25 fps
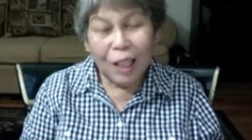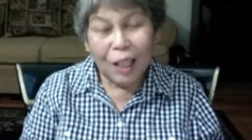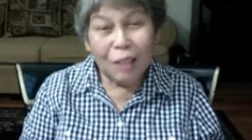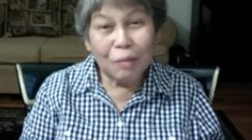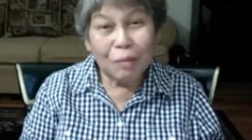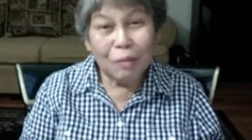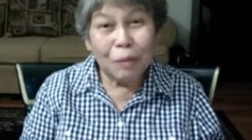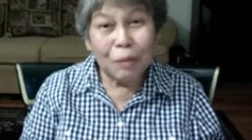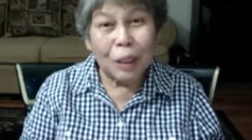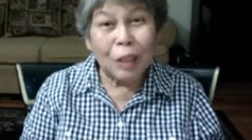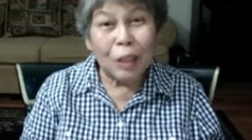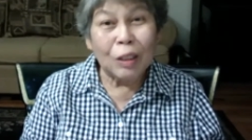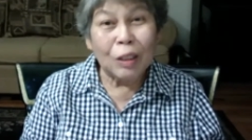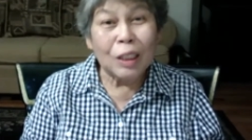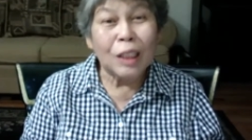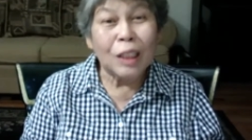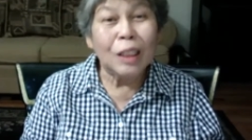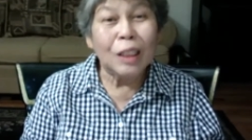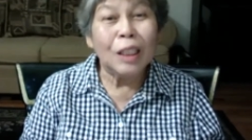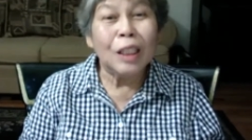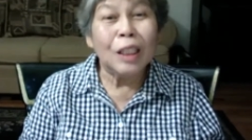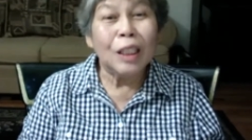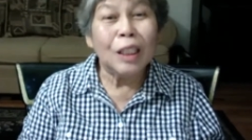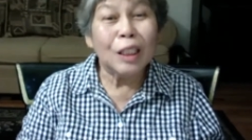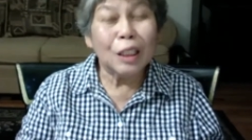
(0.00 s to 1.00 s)
because a
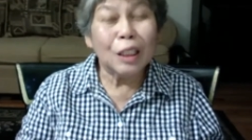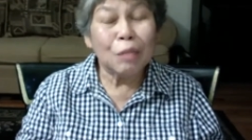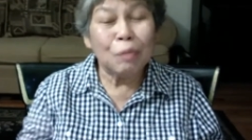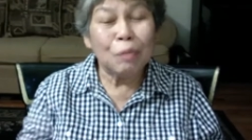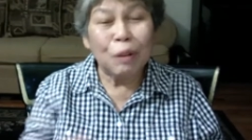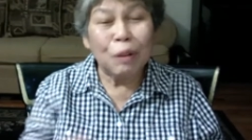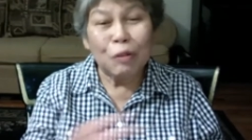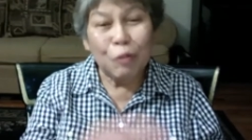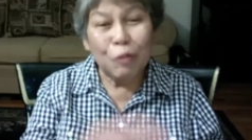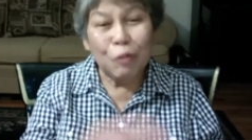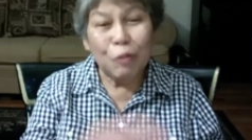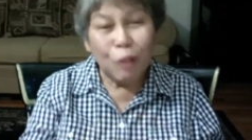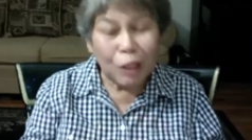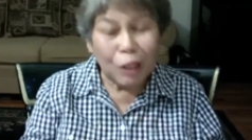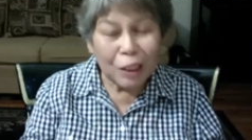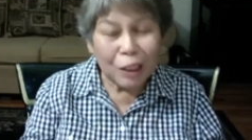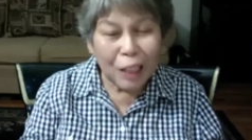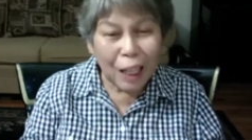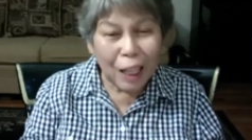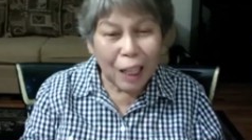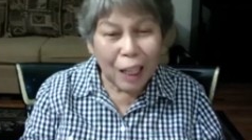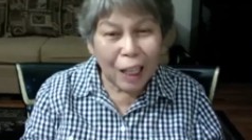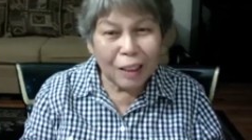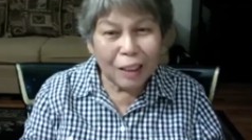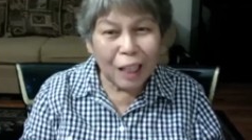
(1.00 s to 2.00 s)
year before
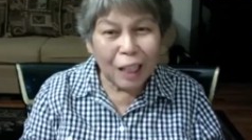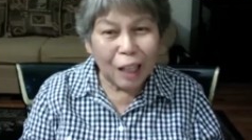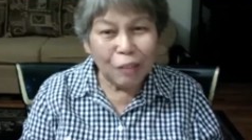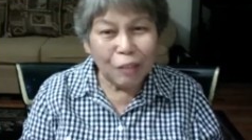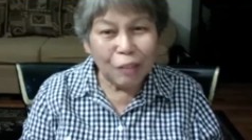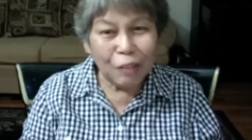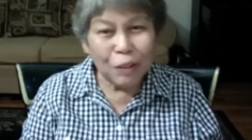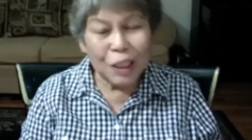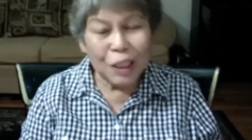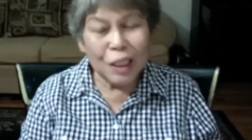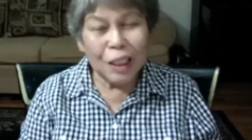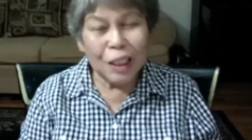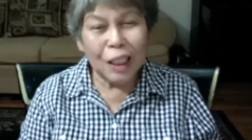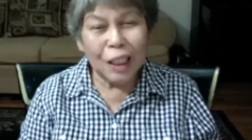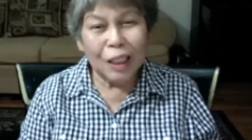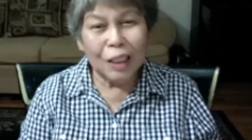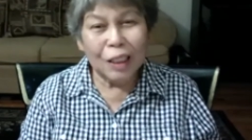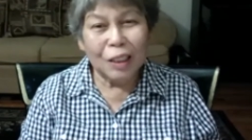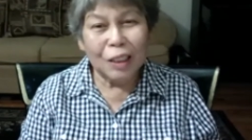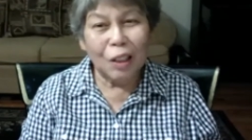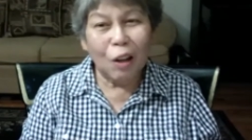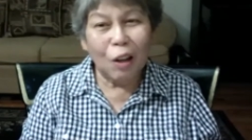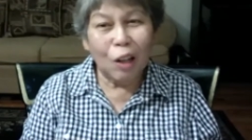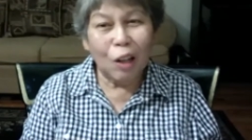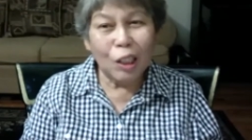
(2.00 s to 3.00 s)
that, I was sick in
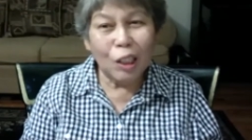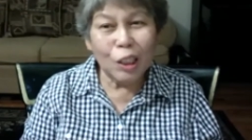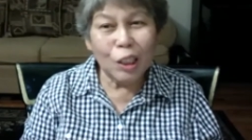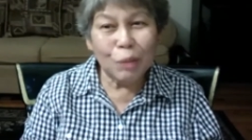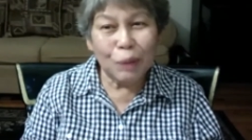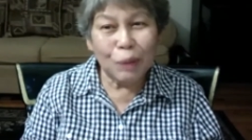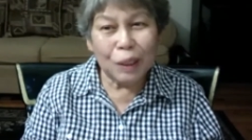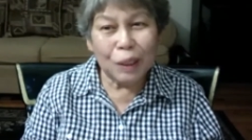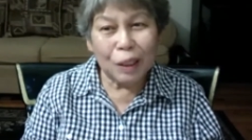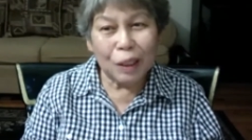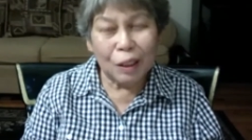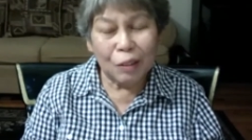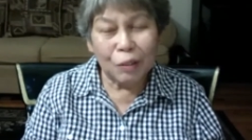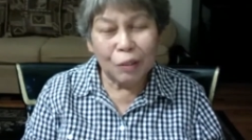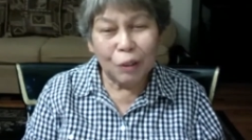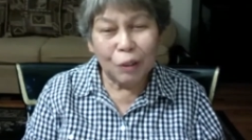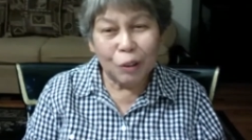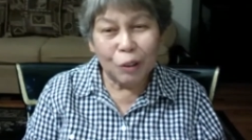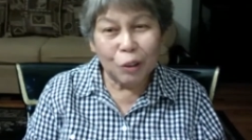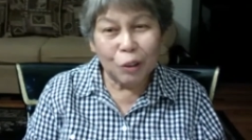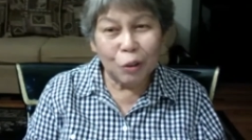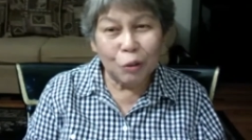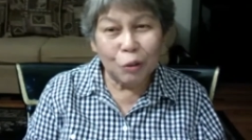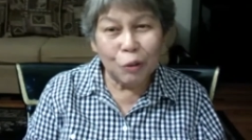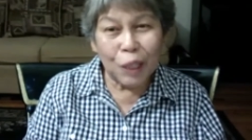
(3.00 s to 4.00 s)
the hospital for
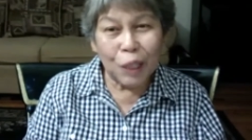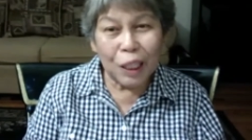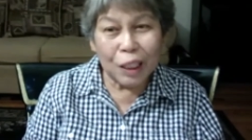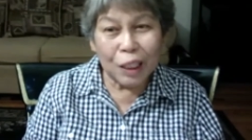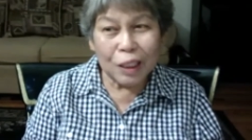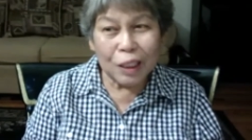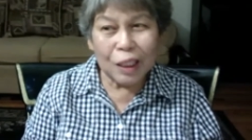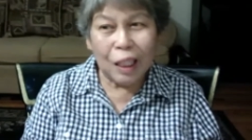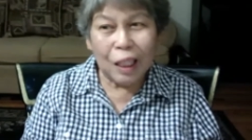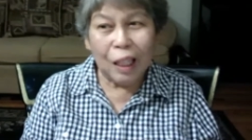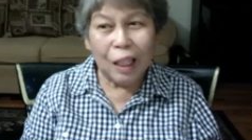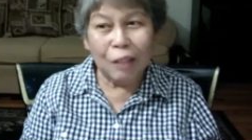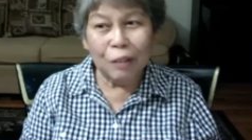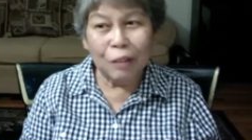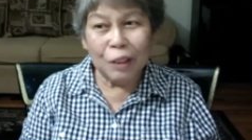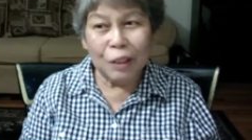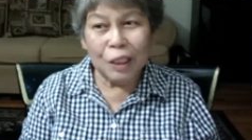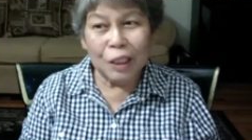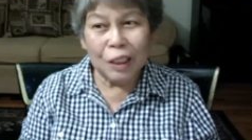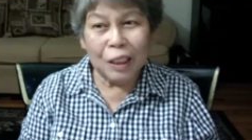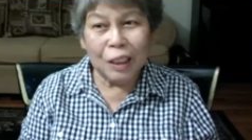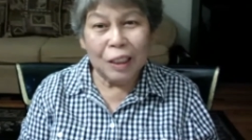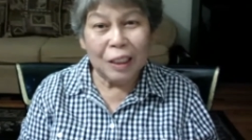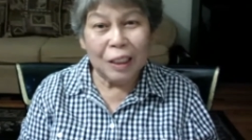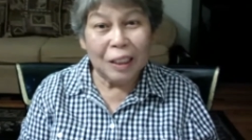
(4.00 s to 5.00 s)
2 weeks, I was
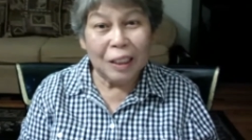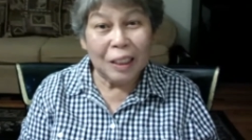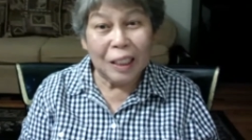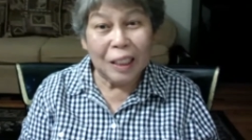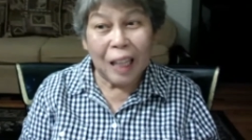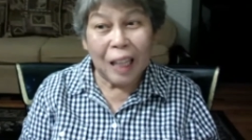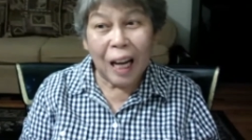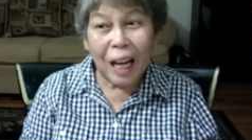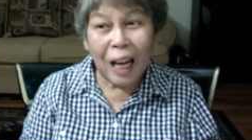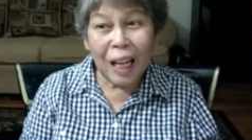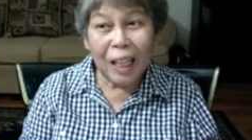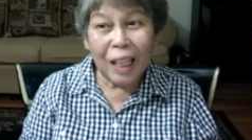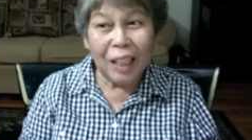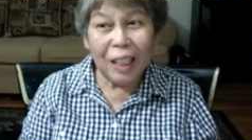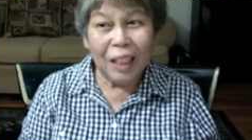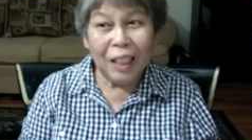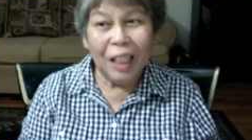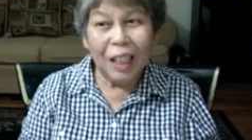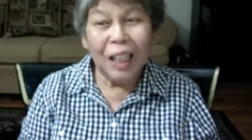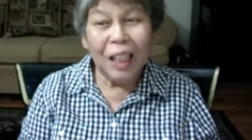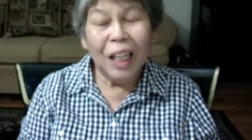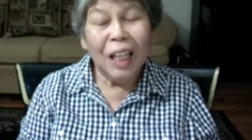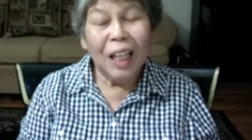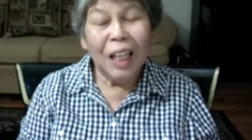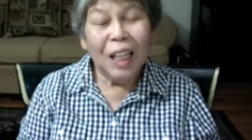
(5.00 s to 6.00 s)
gonna die.
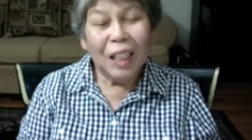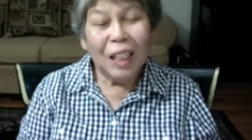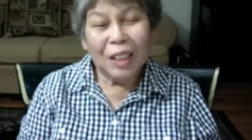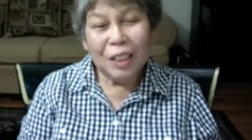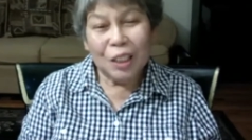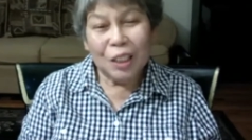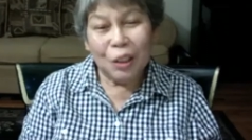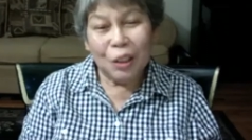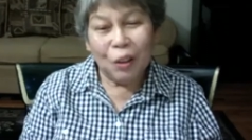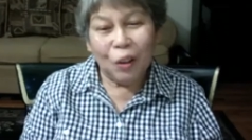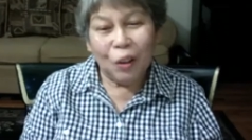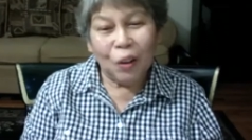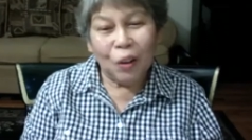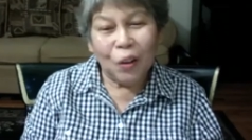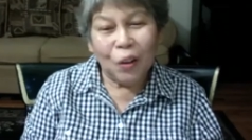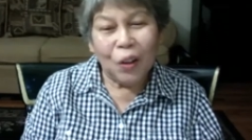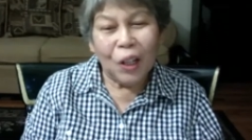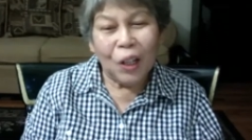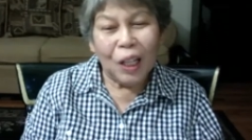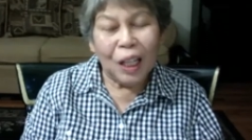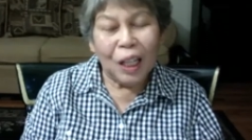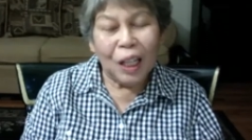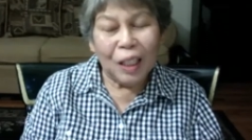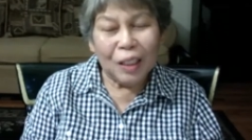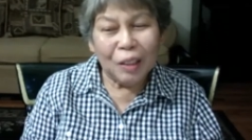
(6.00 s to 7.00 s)
So
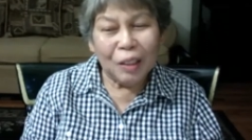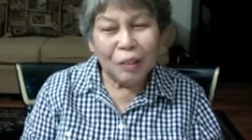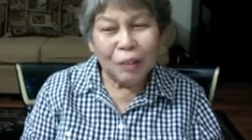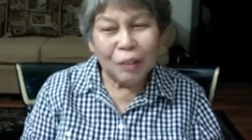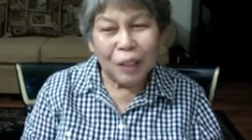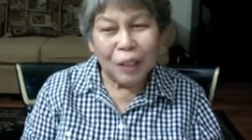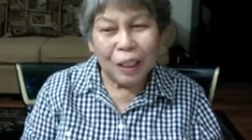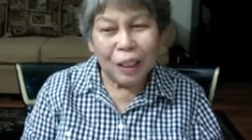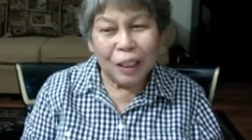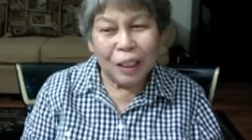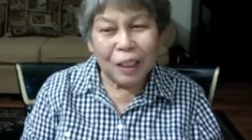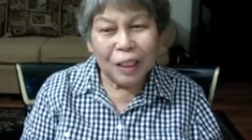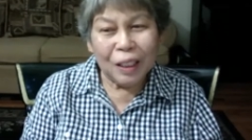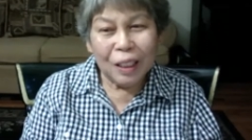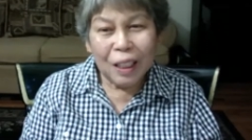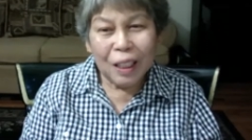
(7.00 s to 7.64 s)
anyway,